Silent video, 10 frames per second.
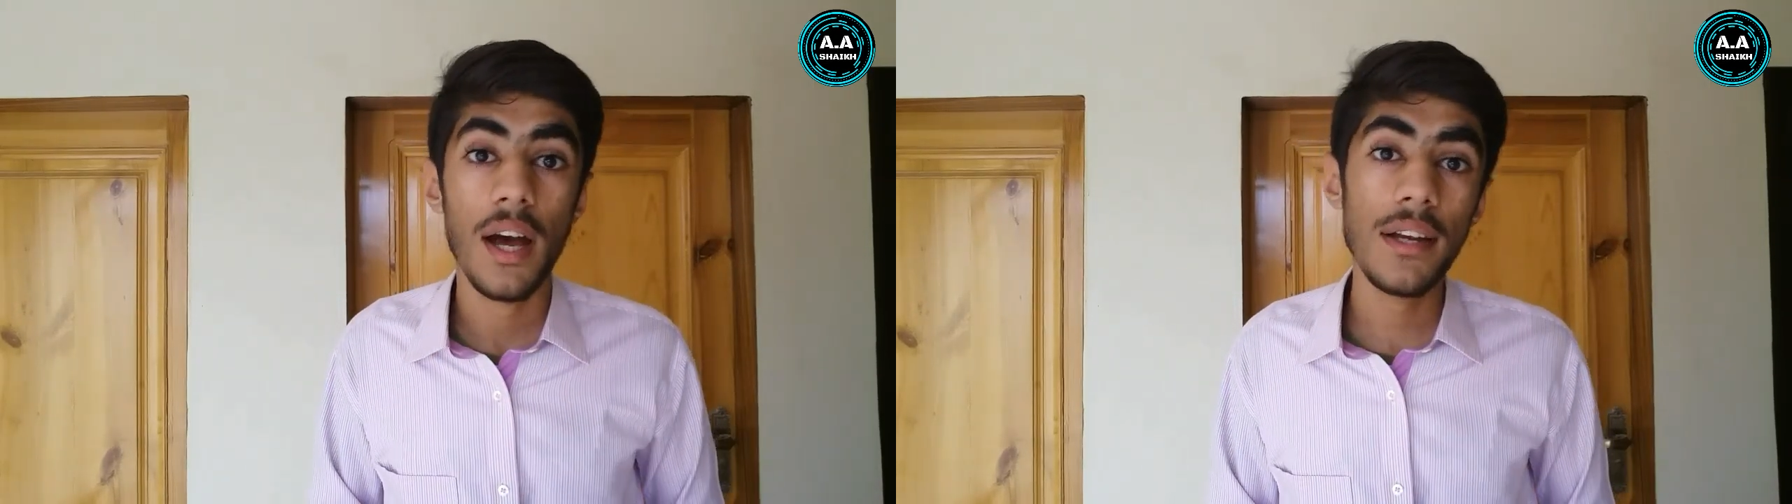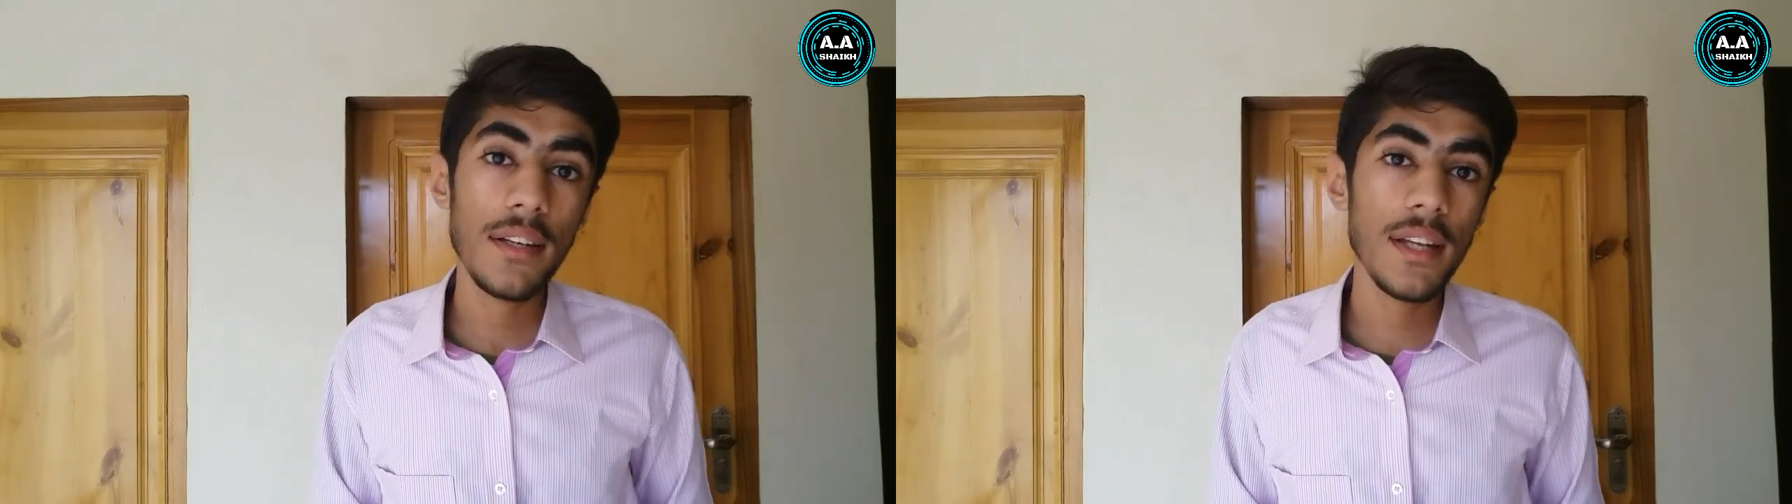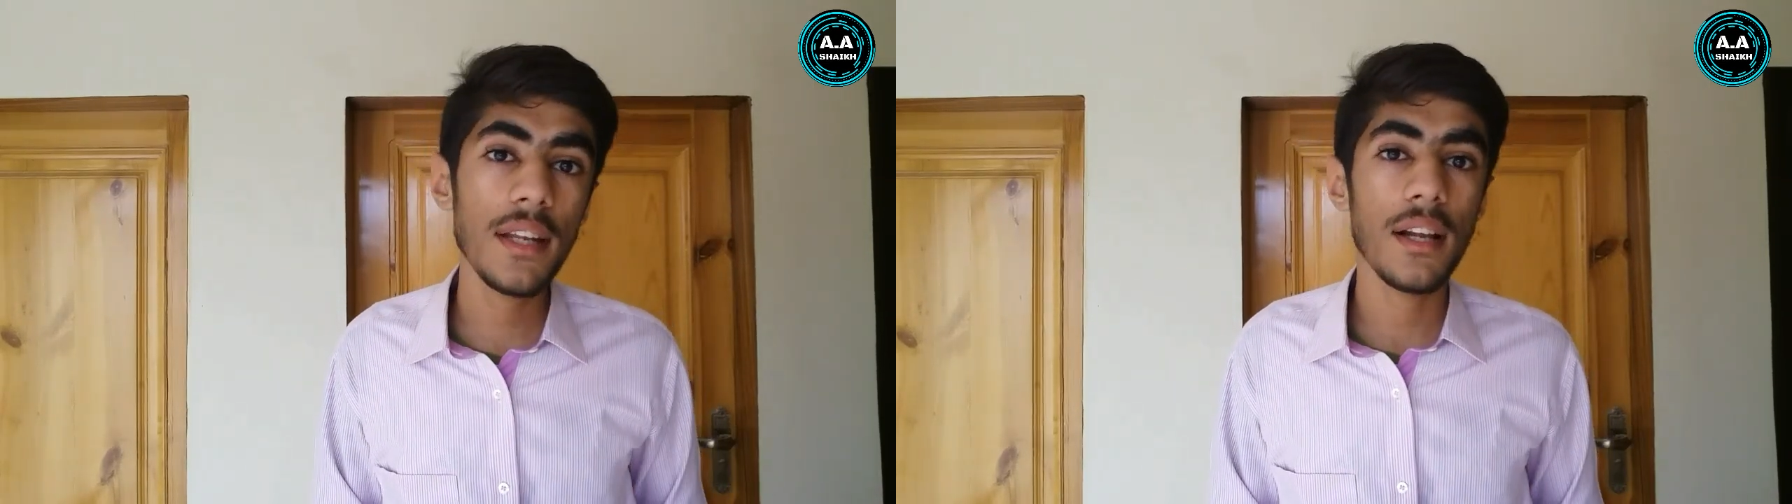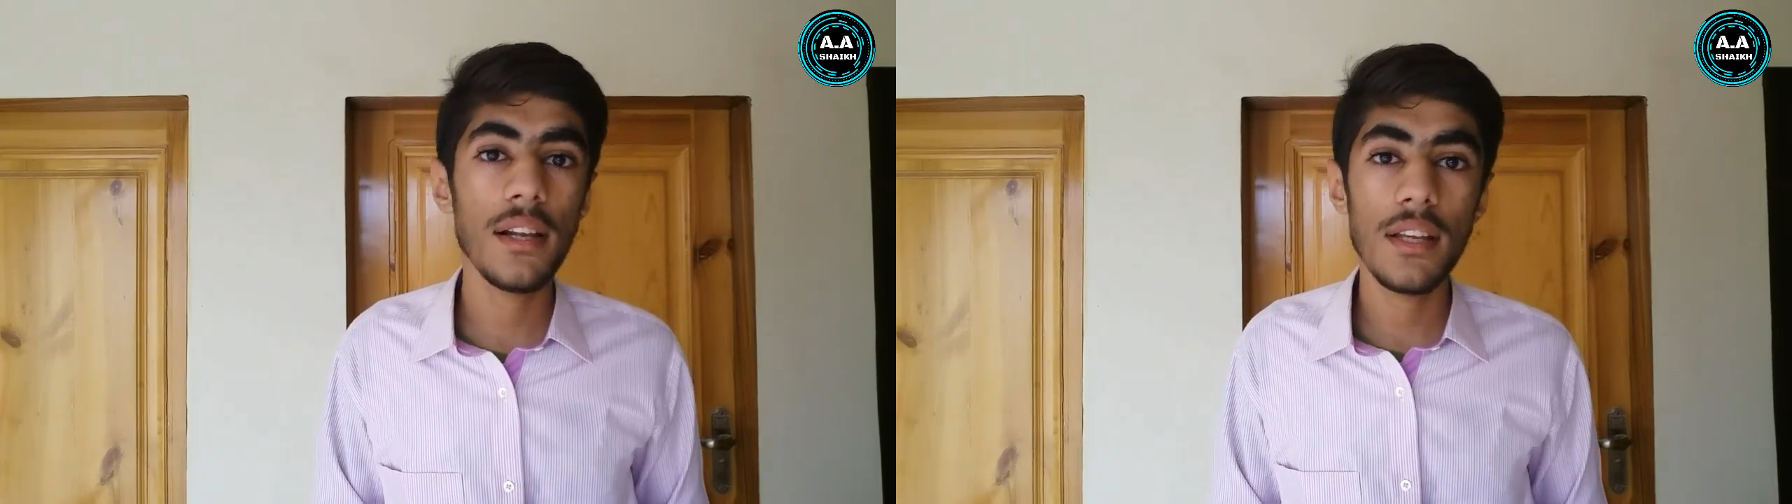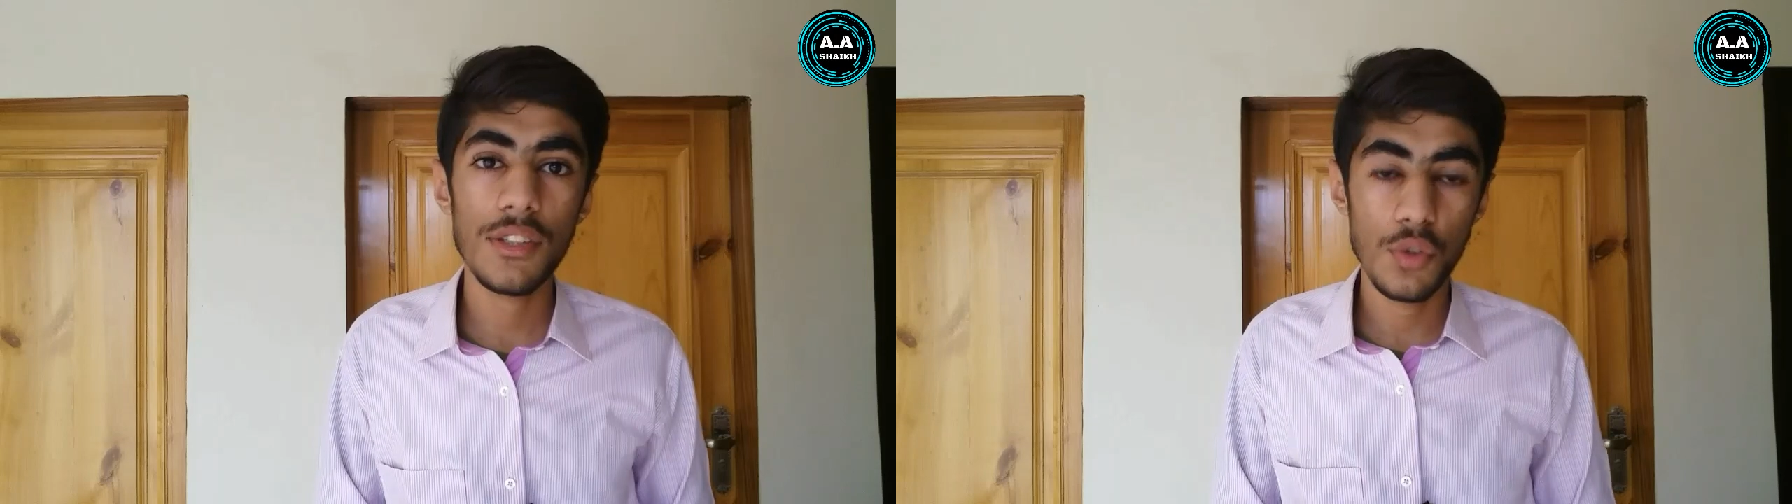Until and
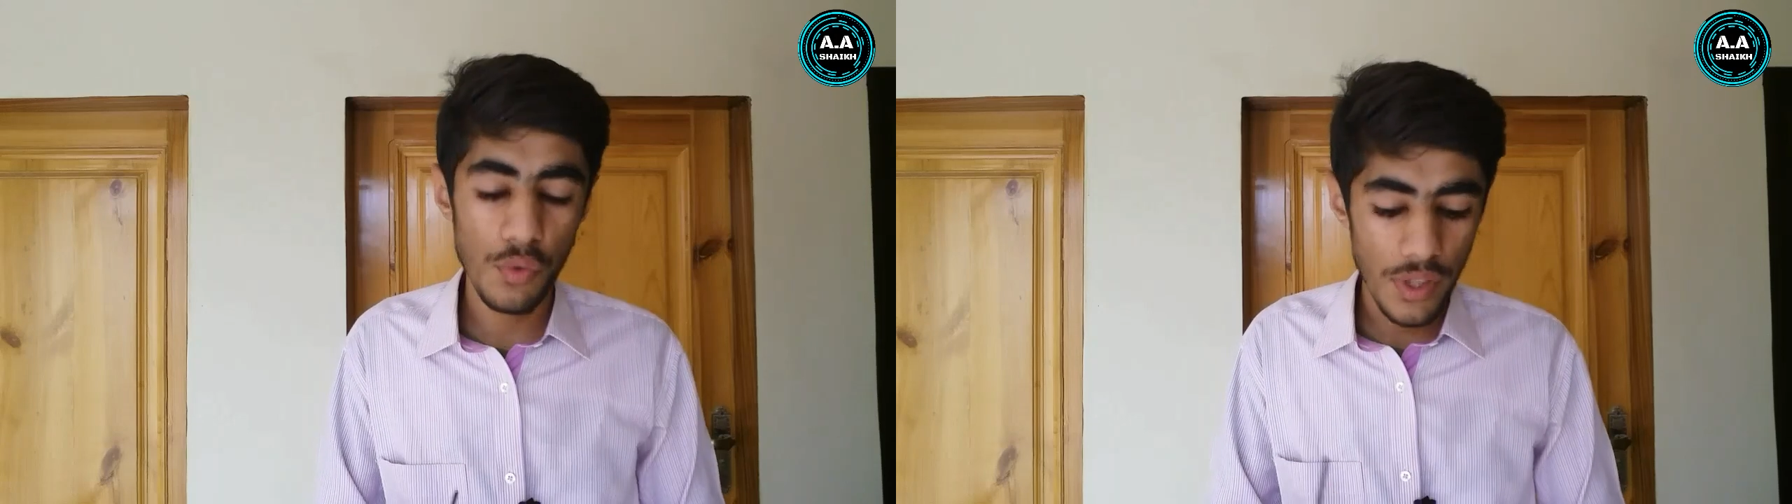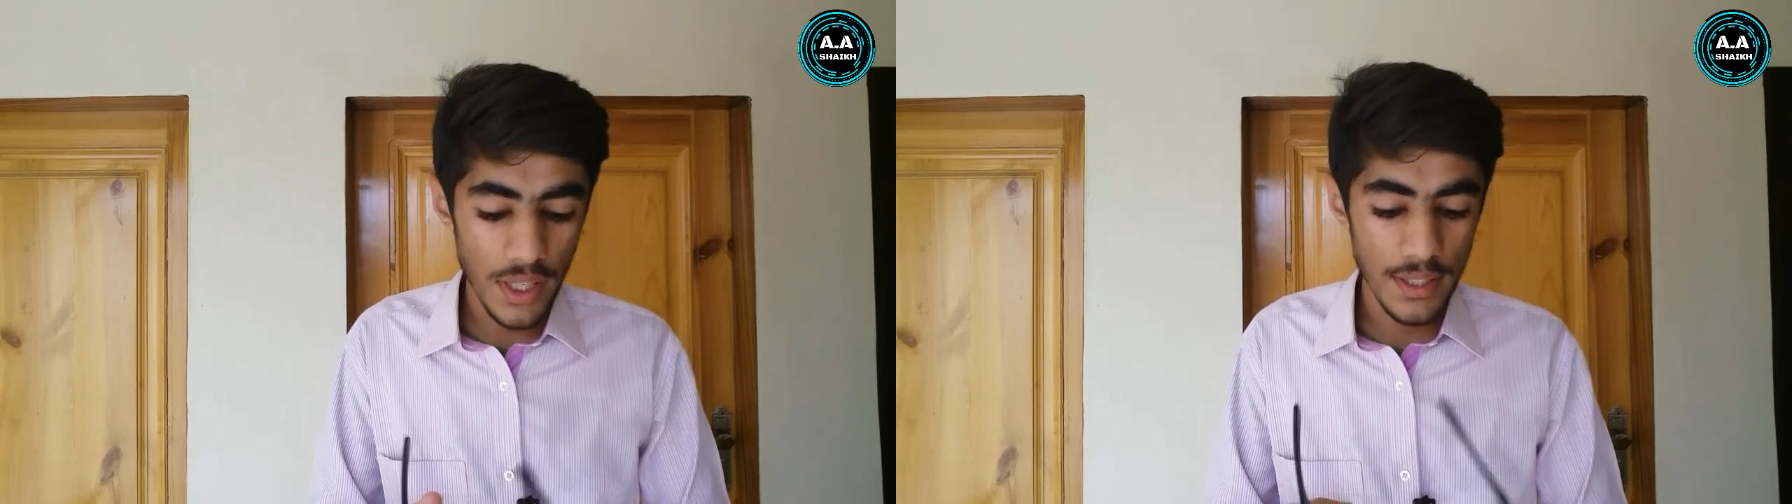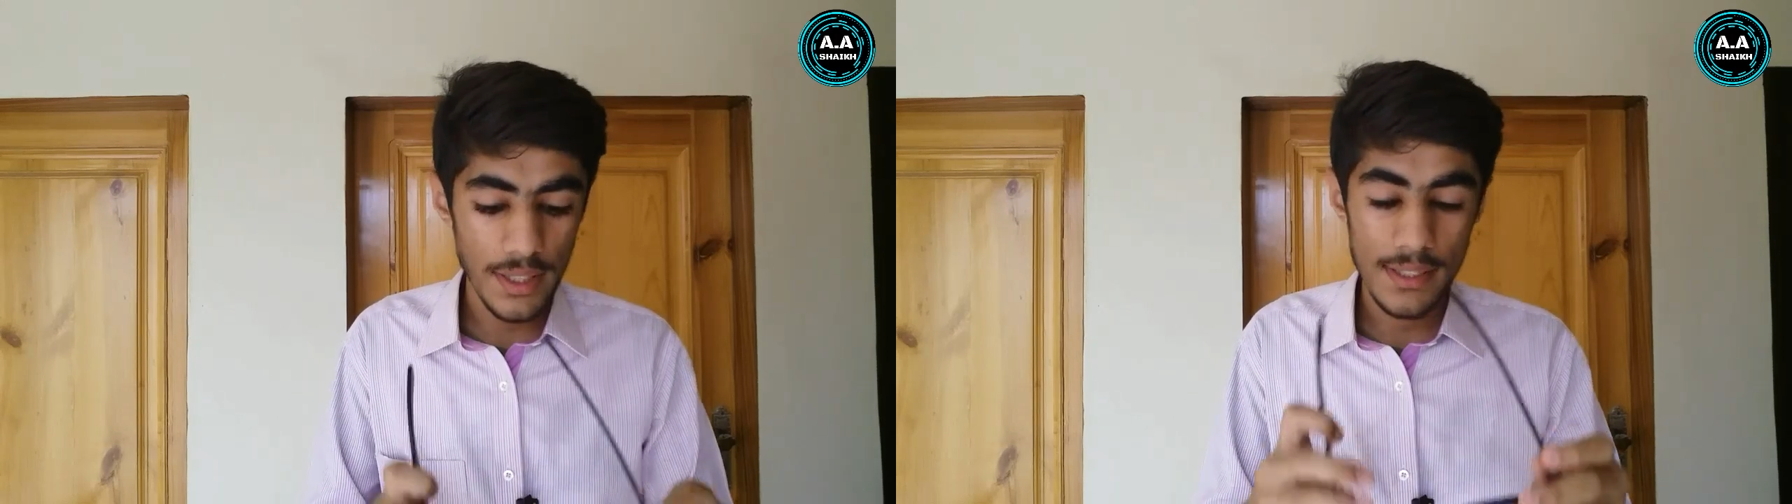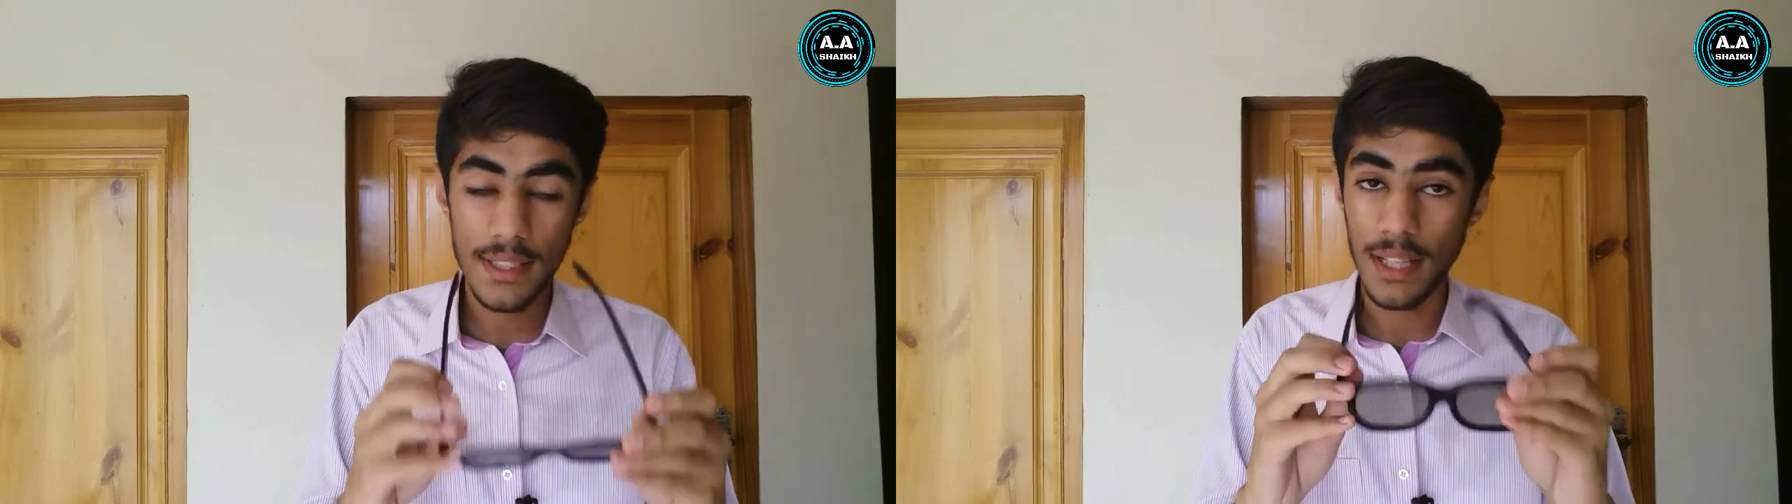unless you wear these